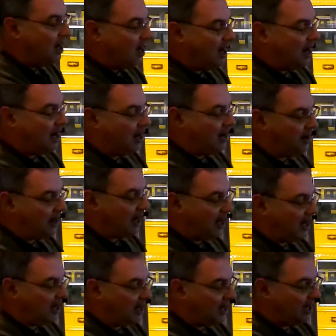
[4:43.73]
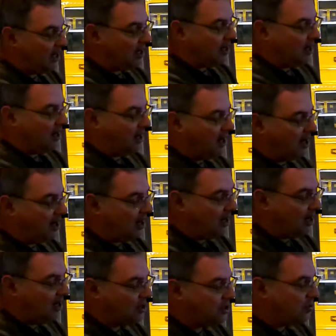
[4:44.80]
on a
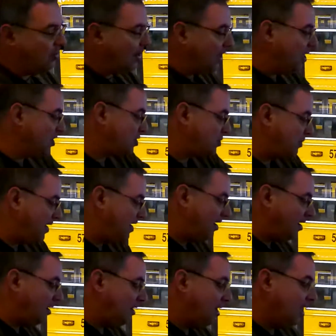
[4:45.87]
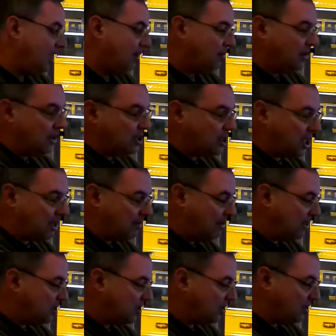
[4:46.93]
20-inch wheel. I check and make
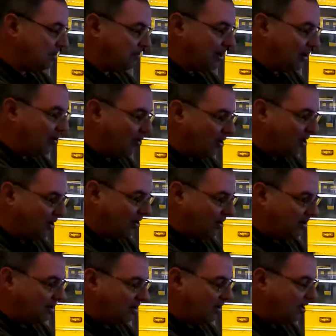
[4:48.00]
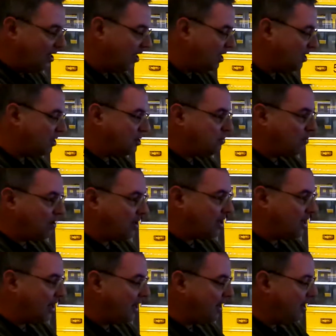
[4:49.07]
sure that my horn is
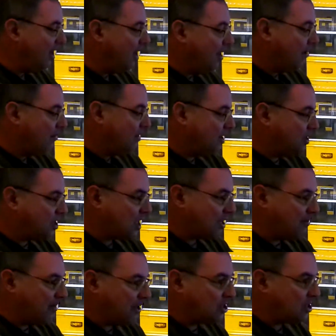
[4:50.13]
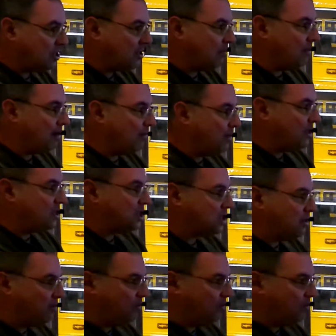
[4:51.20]
working. I check and make sure that my windshield